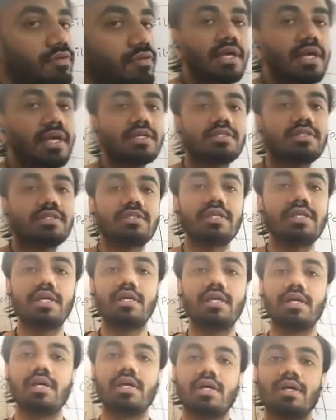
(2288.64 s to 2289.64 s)

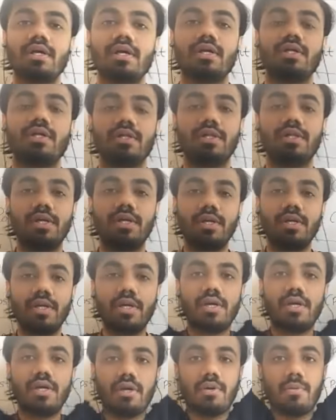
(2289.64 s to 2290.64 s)
flexing the
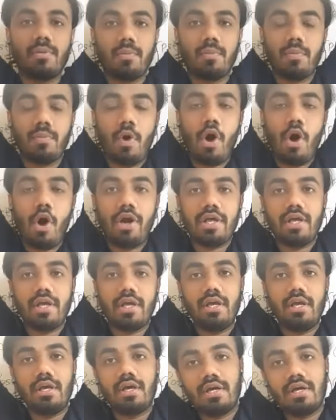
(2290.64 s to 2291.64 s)

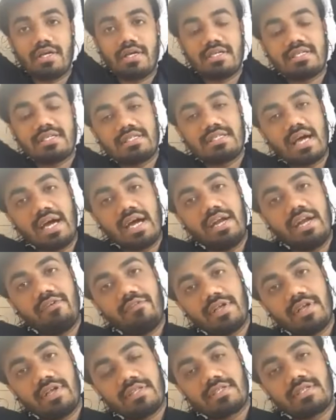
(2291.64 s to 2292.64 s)
body
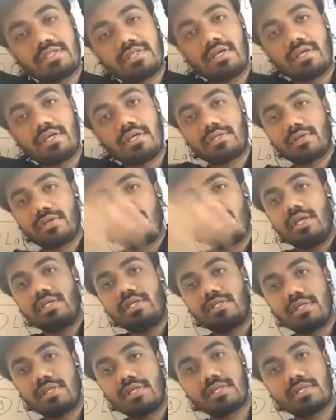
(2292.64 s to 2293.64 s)
sideways. So this
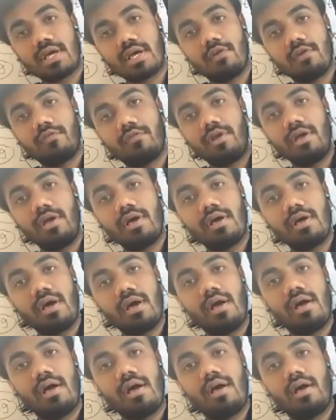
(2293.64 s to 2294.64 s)
is our
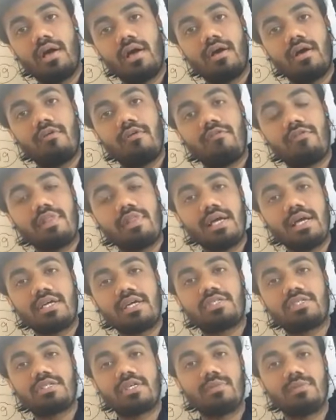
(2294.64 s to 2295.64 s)

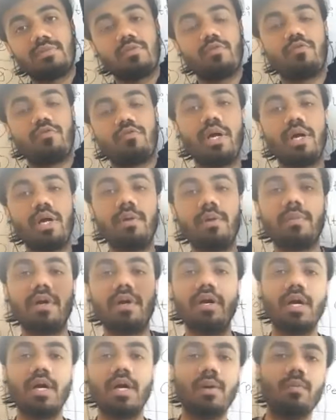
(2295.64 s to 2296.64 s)
flexion movement,
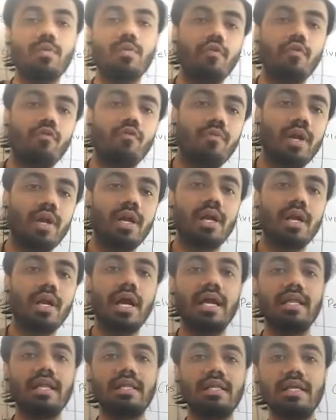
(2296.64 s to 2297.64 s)
but movement
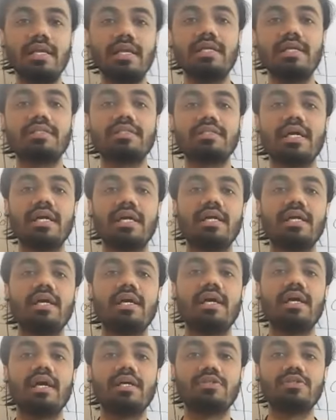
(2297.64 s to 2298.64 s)
at the side.
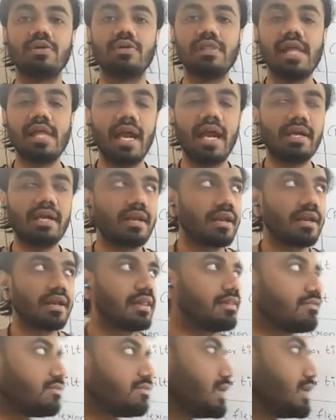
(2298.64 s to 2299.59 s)
So lateral